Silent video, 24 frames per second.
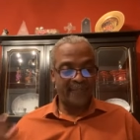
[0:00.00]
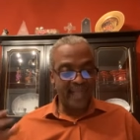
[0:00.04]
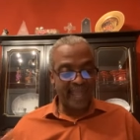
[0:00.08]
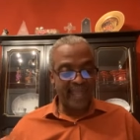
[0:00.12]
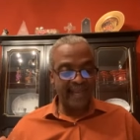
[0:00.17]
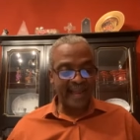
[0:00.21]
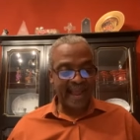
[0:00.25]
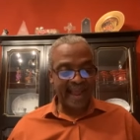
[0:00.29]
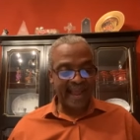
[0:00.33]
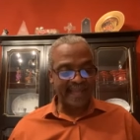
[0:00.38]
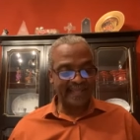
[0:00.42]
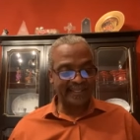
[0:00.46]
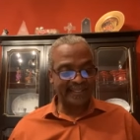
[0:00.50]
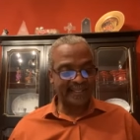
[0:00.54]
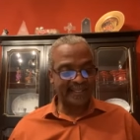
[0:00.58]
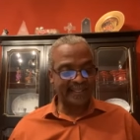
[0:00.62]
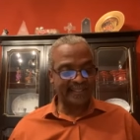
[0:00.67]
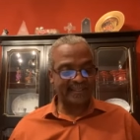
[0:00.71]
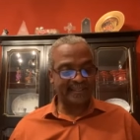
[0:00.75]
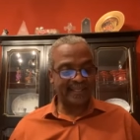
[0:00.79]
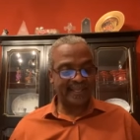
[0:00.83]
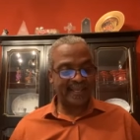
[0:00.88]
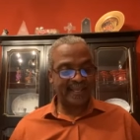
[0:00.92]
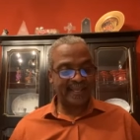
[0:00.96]
Then
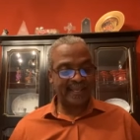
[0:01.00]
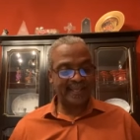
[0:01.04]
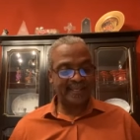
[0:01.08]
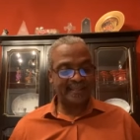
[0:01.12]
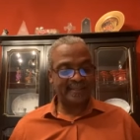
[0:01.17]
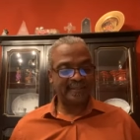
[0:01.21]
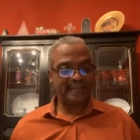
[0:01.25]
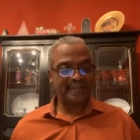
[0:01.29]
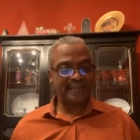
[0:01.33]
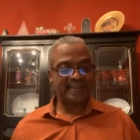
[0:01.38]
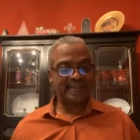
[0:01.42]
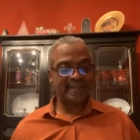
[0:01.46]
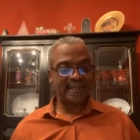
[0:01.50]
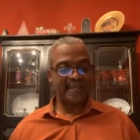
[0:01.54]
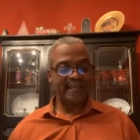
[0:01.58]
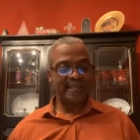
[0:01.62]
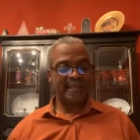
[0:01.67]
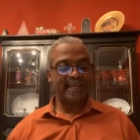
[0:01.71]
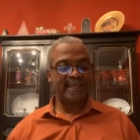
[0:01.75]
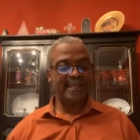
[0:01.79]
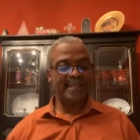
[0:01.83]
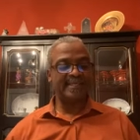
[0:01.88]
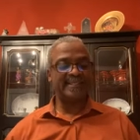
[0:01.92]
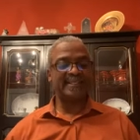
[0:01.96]
Isaiah says,
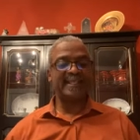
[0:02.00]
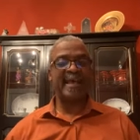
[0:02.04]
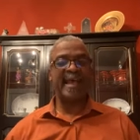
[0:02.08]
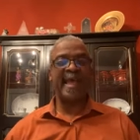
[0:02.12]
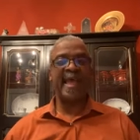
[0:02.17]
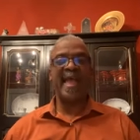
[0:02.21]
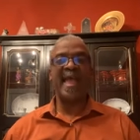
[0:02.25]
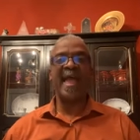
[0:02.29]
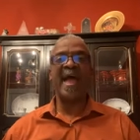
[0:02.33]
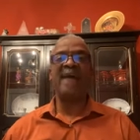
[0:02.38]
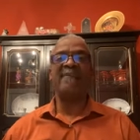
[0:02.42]
He is the